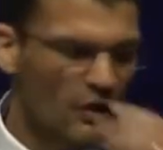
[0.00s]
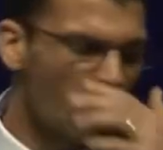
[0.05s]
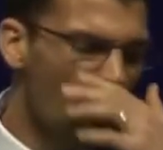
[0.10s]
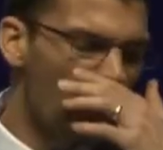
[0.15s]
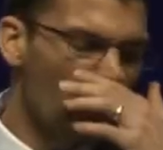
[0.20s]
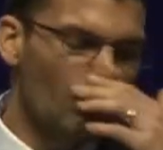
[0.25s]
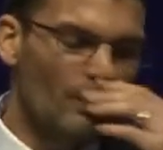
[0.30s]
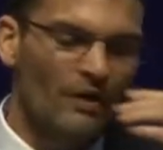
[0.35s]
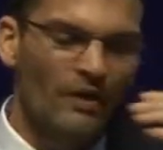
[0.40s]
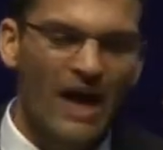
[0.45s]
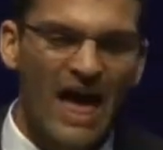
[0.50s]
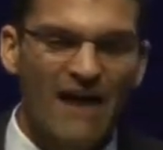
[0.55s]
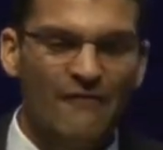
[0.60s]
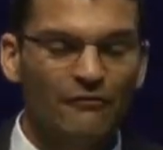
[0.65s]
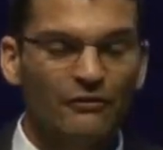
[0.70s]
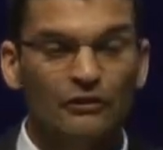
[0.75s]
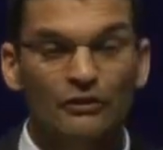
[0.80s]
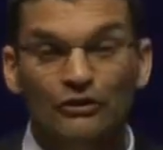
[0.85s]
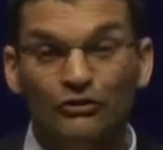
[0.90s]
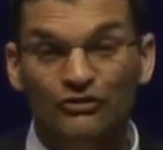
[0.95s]
oh, well,
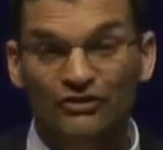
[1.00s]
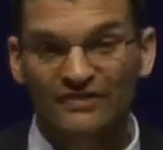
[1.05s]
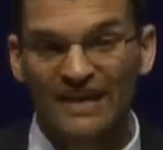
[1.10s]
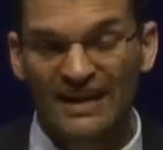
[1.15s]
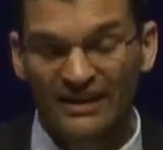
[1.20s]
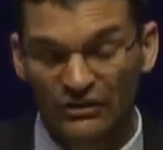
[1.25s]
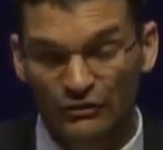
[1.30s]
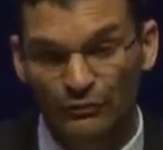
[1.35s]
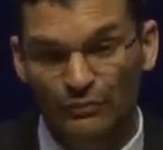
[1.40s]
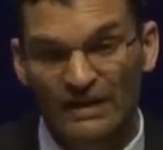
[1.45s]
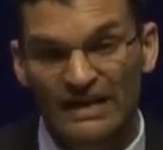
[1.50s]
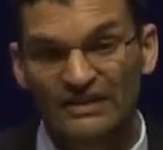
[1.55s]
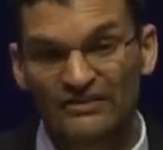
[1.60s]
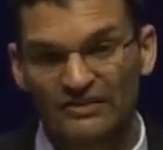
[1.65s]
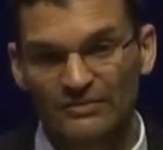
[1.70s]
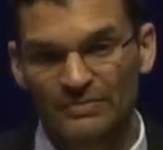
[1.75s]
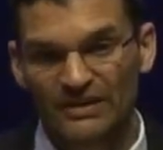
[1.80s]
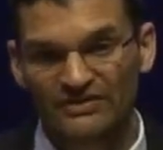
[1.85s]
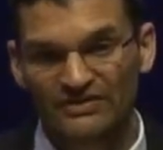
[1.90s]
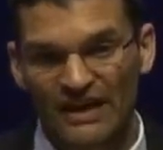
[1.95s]
evolution, that explains
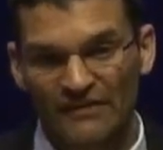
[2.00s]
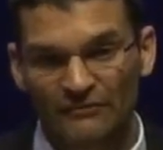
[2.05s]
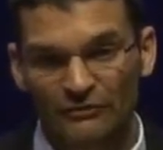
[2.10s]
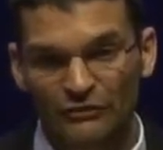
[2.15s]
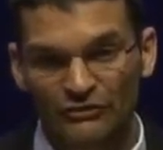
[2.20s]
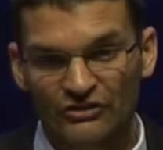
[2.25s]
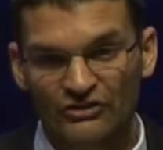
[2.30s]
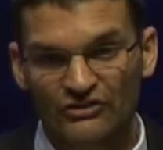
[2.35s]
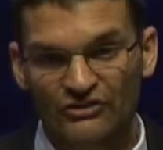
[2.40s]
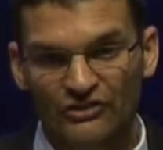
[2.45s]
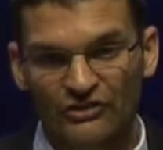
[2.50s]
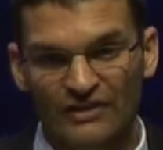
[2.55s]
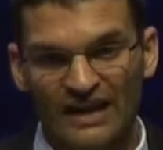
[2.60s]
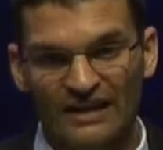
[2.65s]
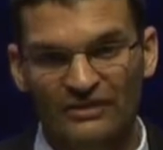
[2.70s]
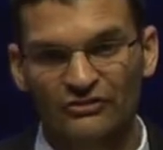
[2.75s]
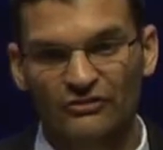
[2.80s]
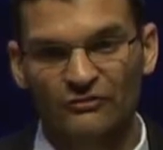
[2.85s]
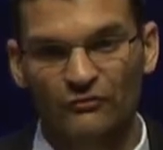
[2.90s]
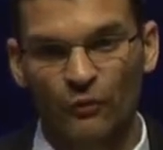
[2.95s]
it because evolution
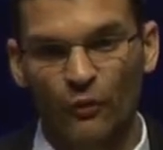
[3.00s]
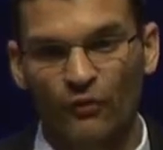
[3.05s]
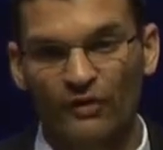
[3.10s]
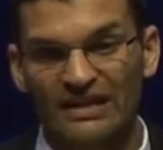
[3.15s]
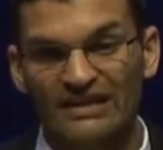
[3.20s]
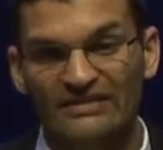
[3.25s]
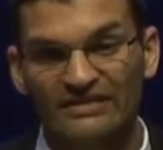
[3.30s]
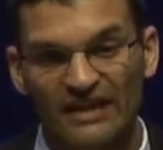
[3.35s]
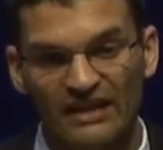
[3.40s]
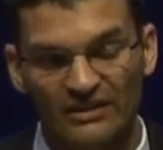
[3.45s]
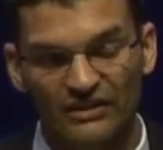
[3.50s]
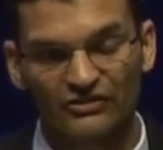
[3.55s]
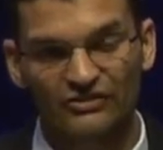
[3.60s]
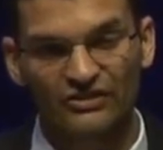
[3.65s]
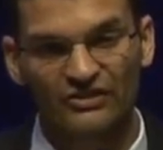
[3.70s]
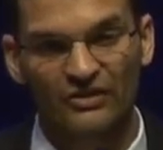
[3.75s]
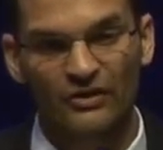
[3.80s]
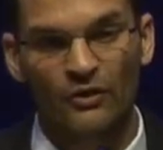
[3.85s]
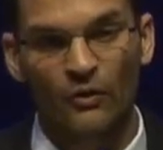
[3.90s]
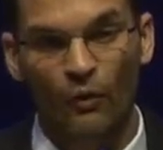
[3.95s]
selects for
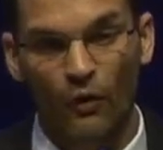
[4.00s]
intelligent